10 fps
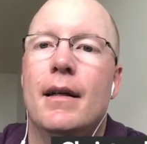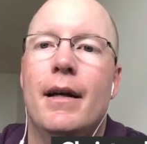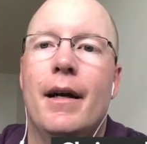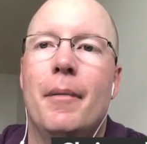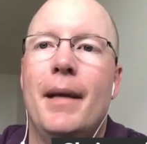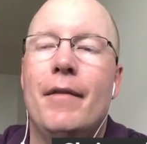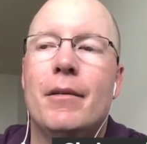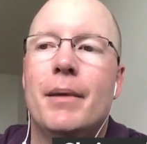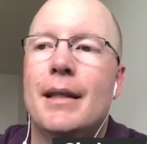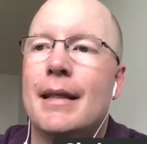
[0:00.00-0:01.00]

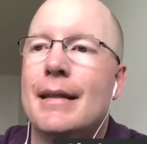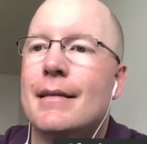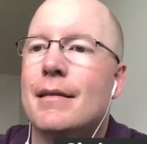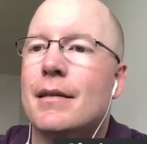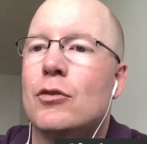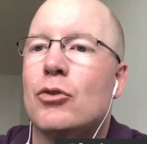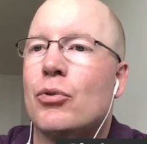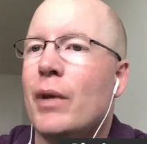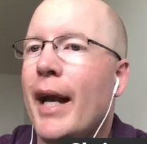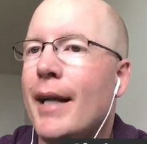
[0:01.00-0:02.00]
Everybody is
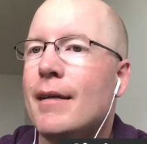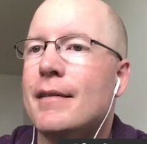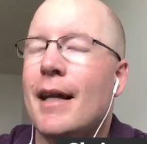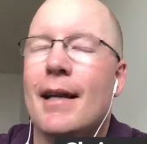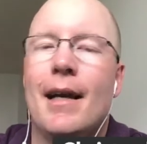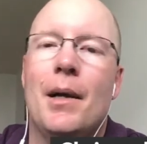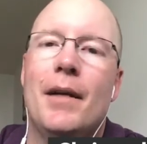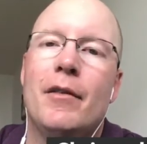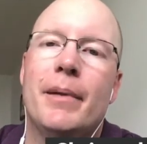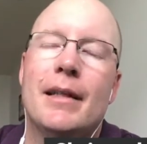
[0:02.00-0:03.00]
trying to stand out.
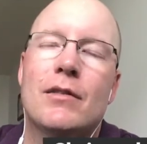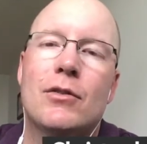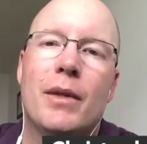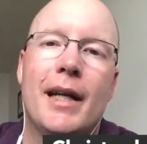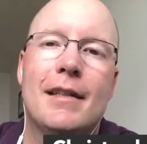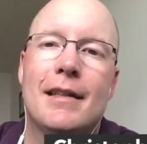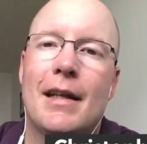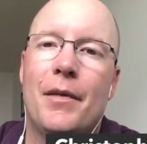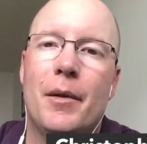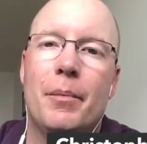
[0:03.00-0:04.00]
Everybody is trying to
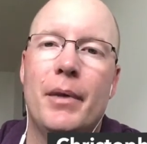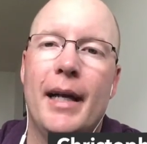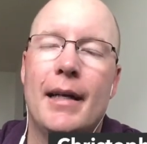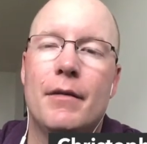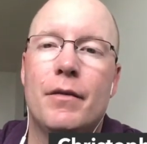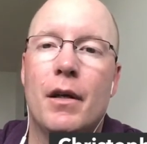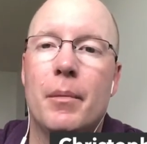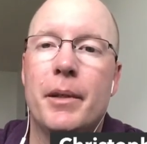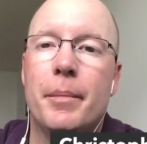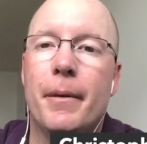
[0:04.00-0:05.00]
get their brand in front of
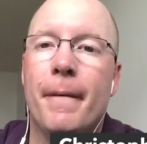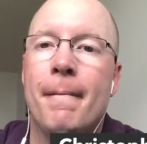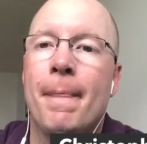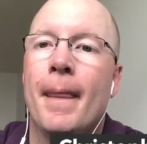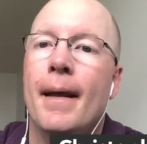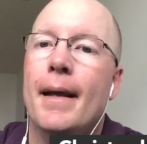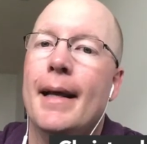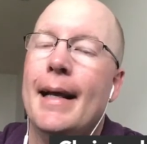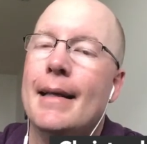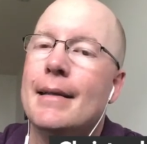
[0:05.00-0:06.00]
people. And,